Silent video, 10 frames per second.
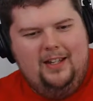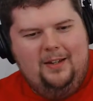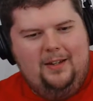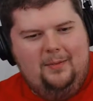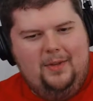
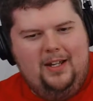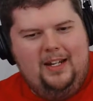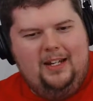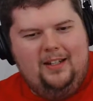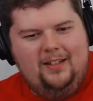I got
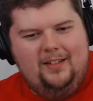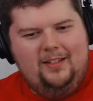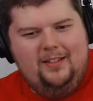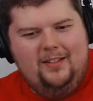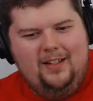money.
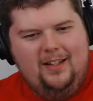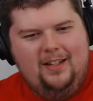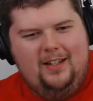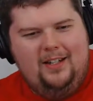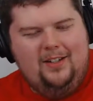
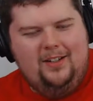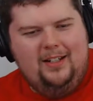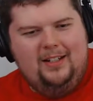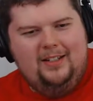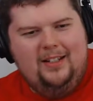Thank
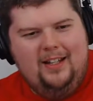goodness.